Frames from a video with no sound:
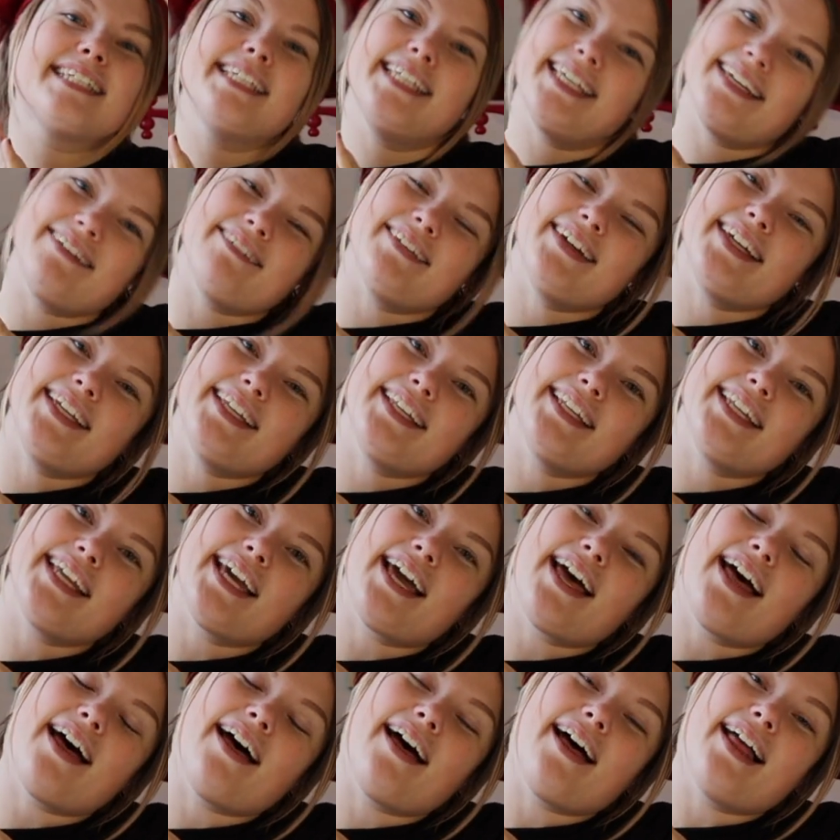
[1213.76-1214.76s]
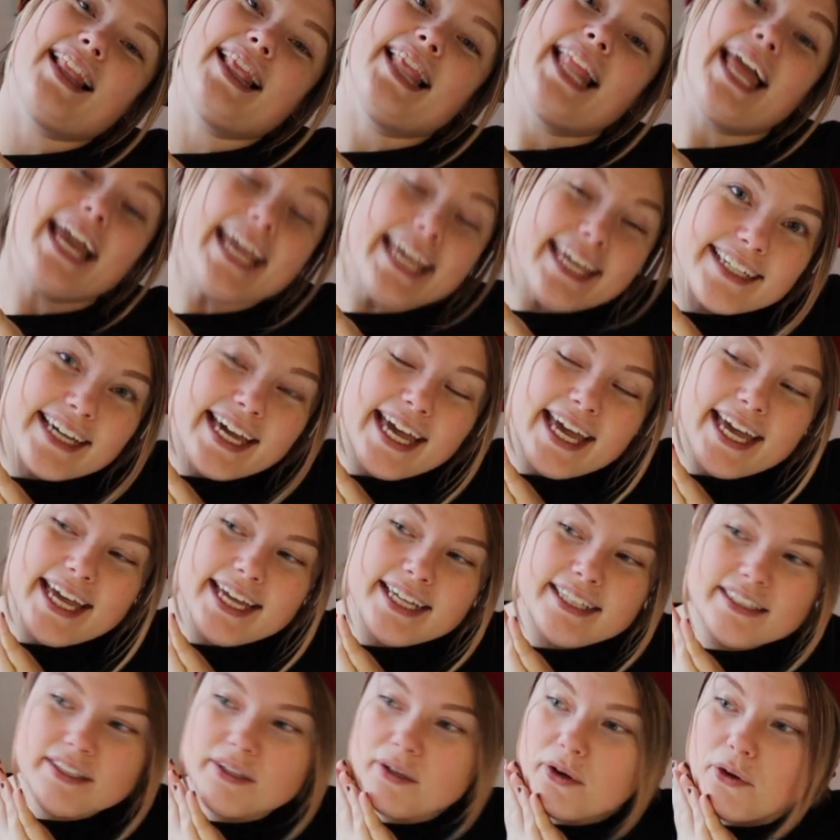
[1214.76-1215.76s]
give it a like,
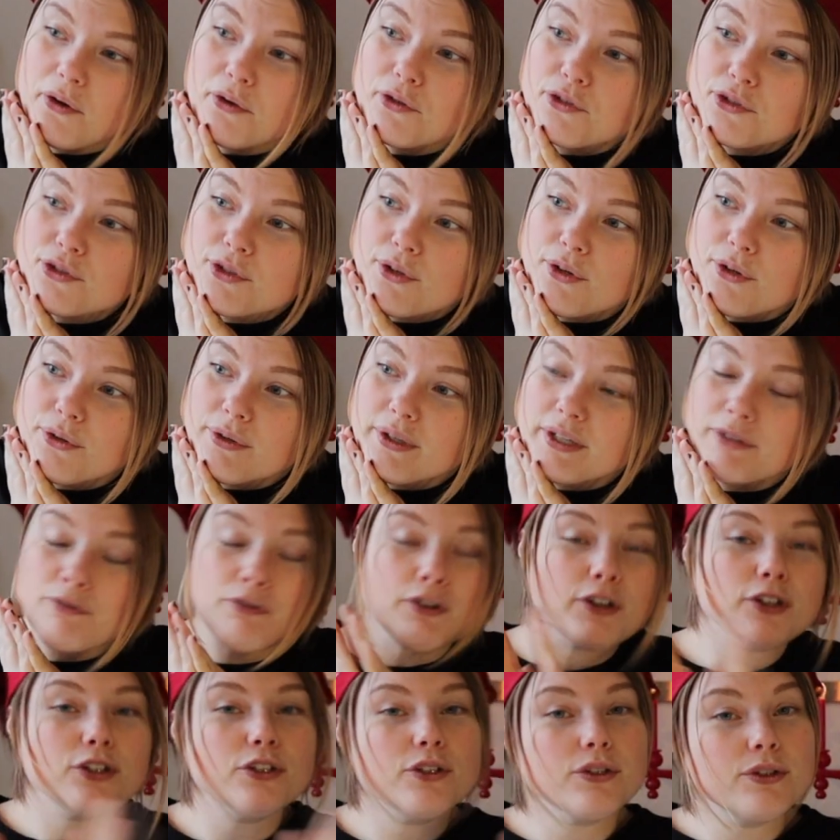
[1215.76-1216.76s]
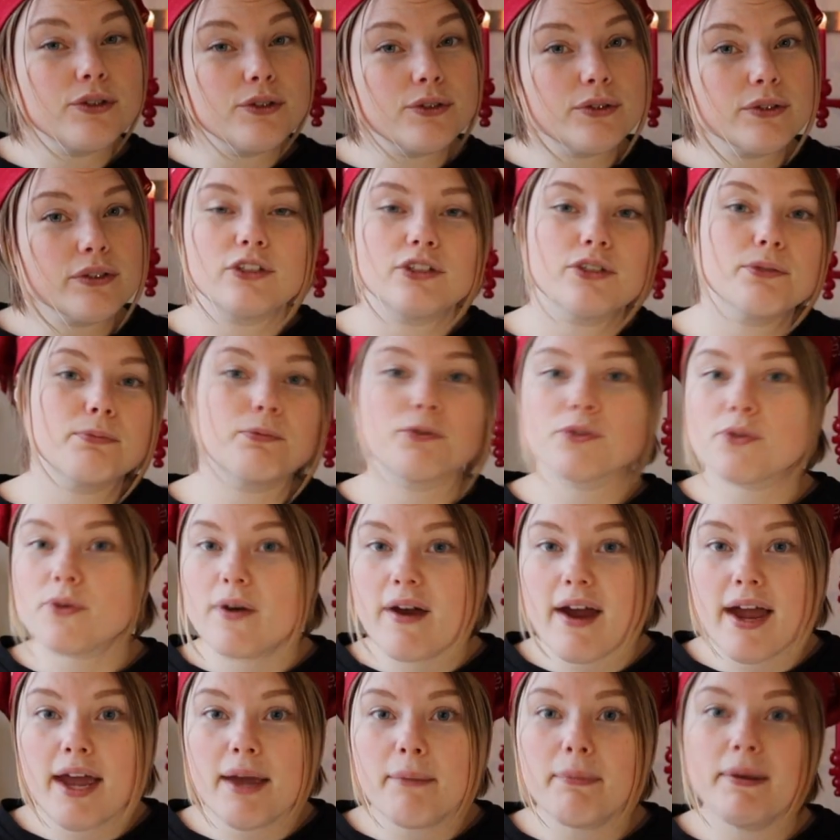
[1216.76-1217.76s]
and also if you're new,
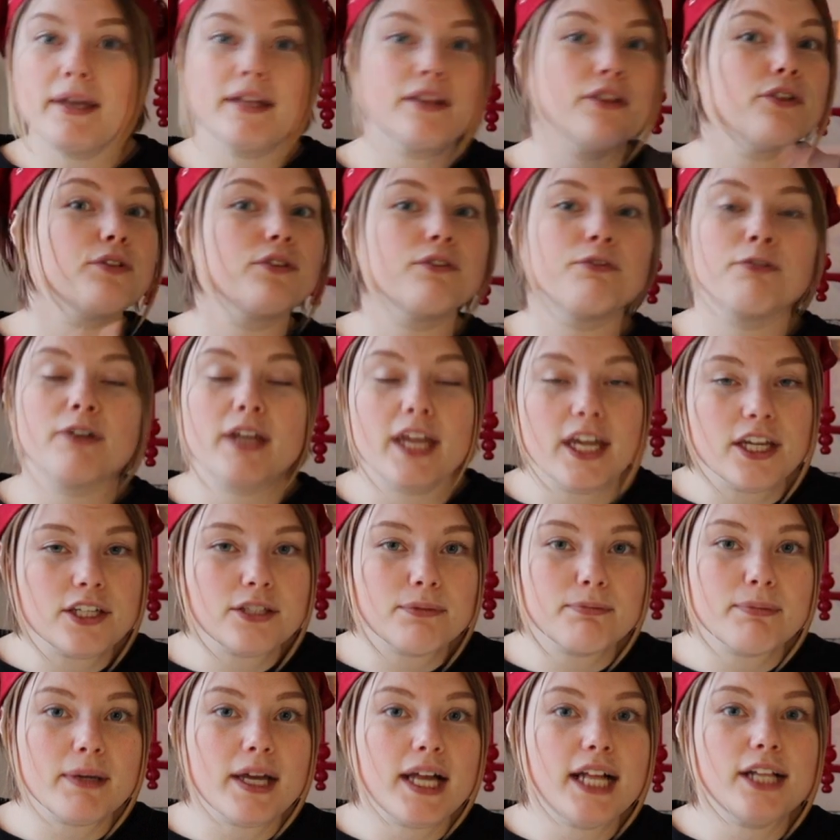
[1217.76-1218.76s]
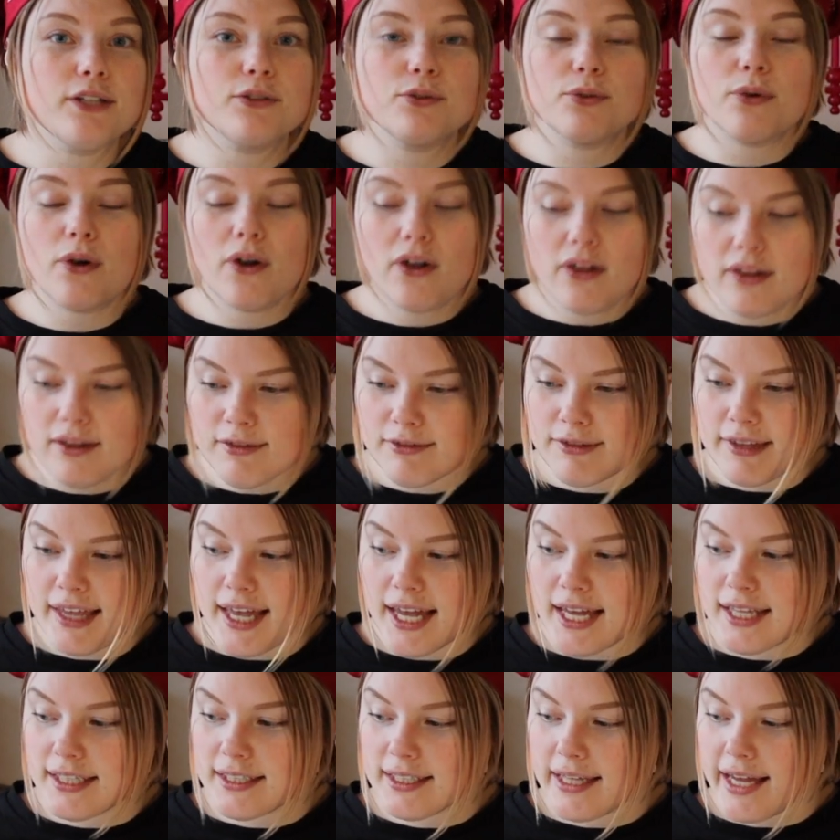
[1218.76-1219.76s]
subscribe, hit the notification bell, do all of
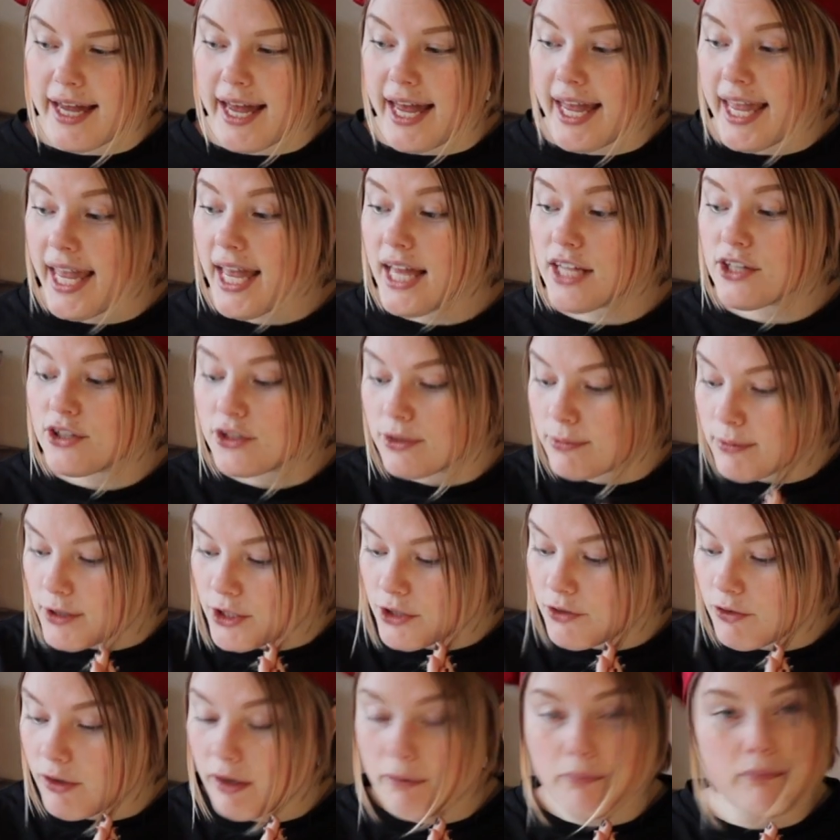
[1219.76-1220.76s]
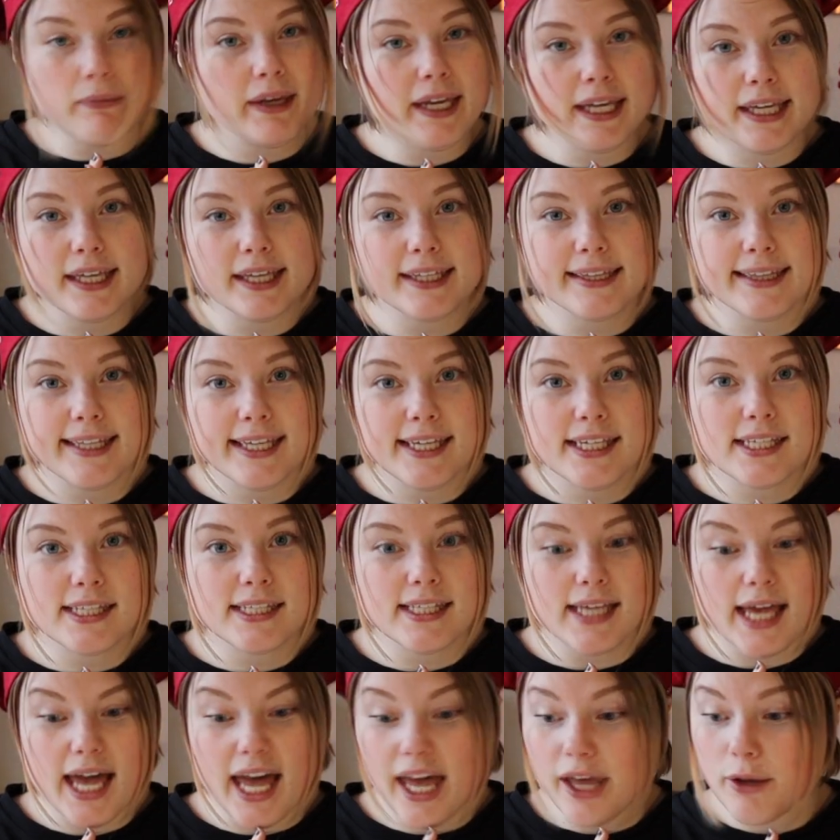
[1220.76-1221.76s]
that. I had so much fun making
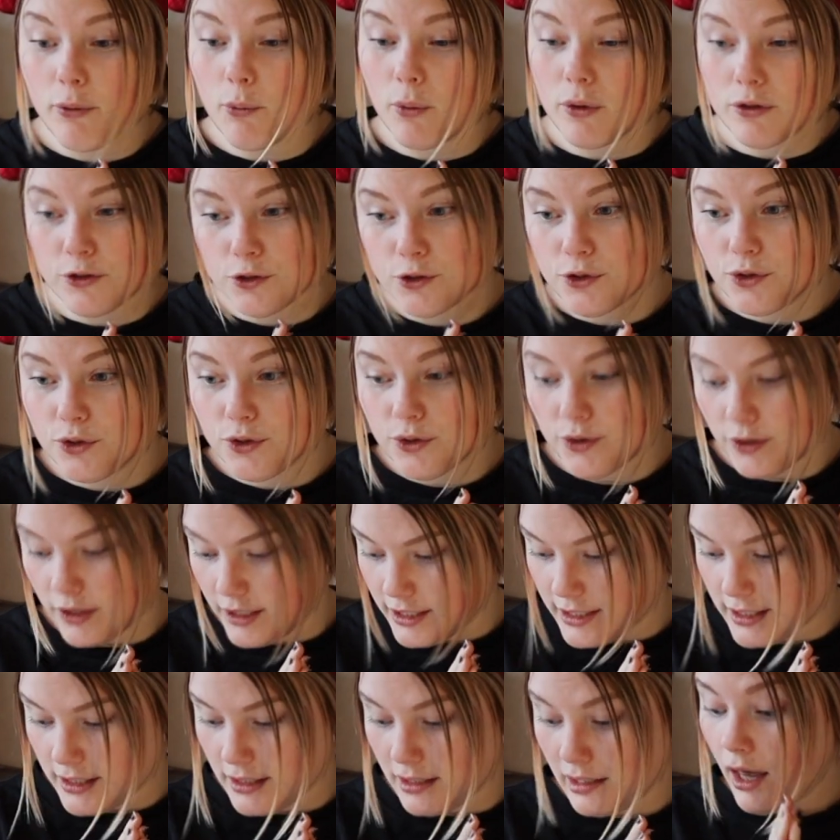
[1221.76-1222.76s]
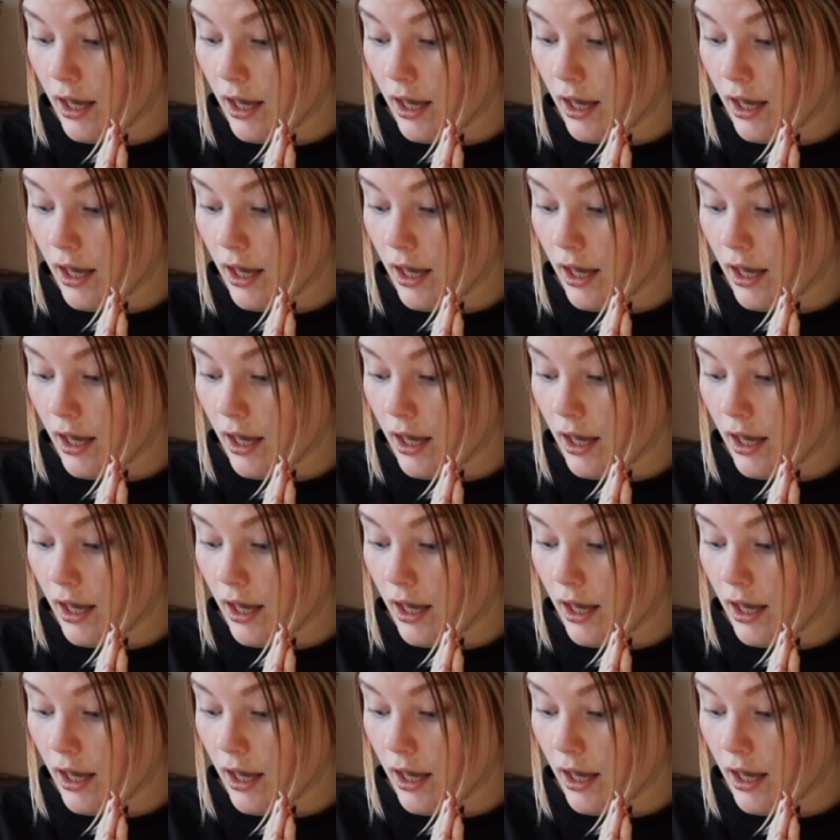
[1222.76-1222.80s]
this. I want to do this